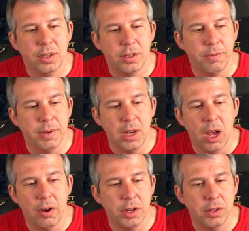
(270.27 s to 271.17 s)
So
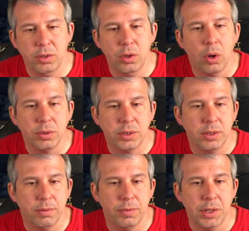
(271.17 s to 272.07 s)
Vinyara, not
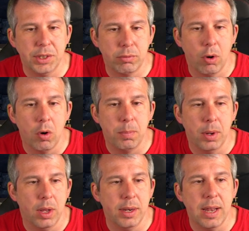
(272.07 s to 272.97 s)
fully scrolled,
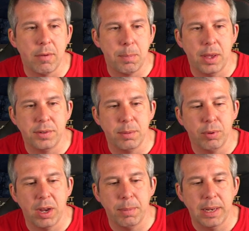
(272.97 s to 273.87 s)
but another person
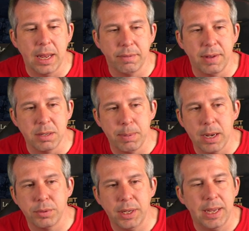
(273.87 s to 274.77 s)
bringing me that defense penalty.